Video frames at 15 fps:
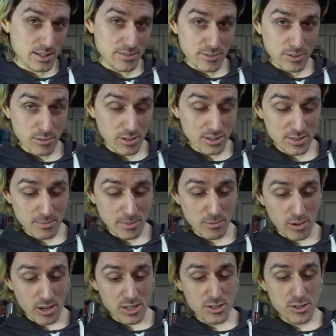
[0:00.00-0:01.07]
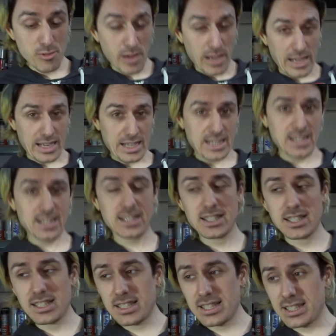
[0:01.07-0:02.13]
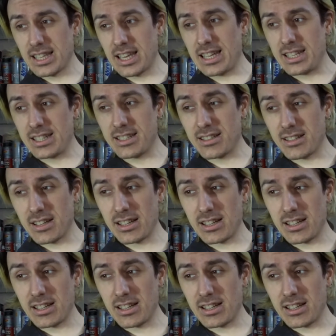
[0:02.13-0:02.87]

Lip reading: If you ask me what I drink, then